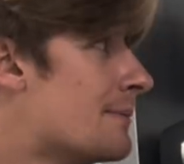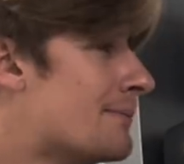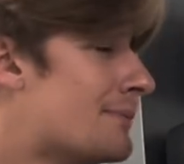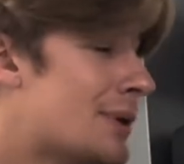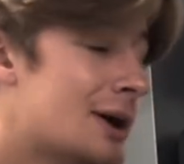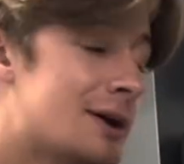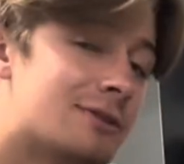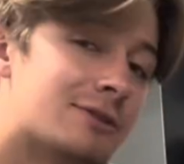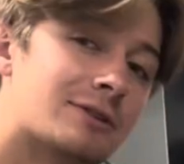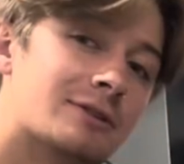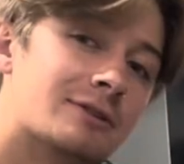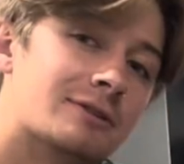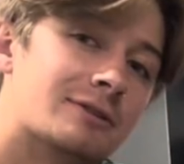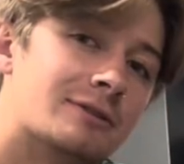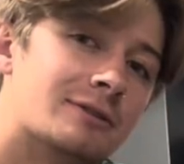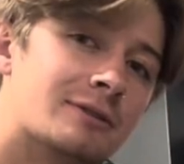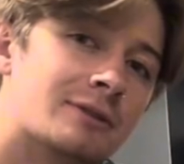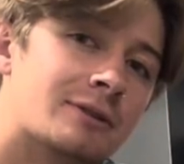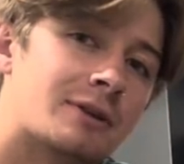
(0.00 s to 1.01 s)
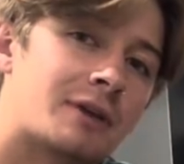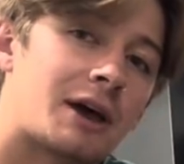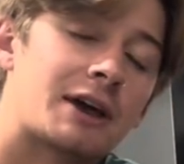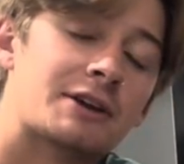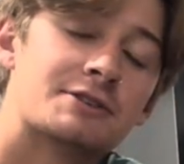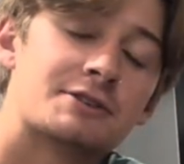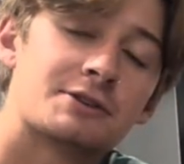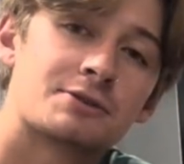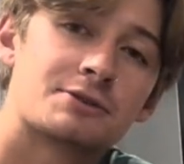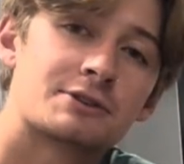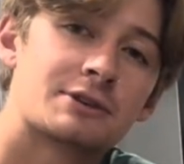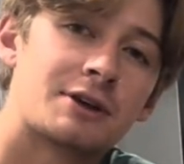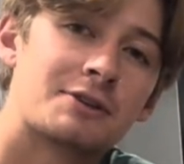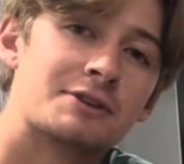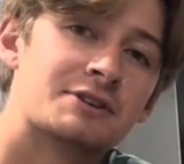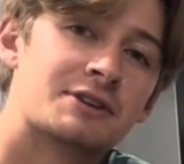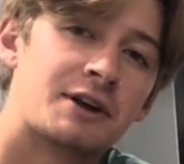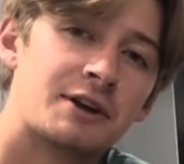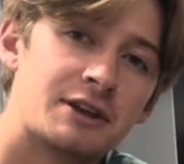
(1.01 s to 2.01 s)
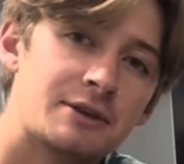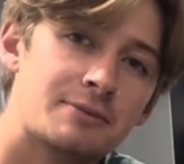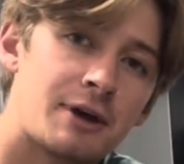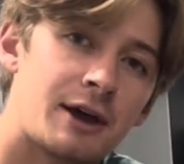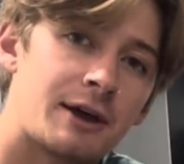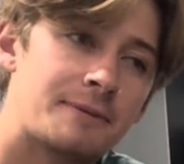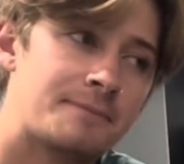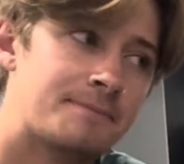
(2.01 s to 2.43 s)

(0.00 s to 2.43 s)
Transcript: But I still sell these on eBay.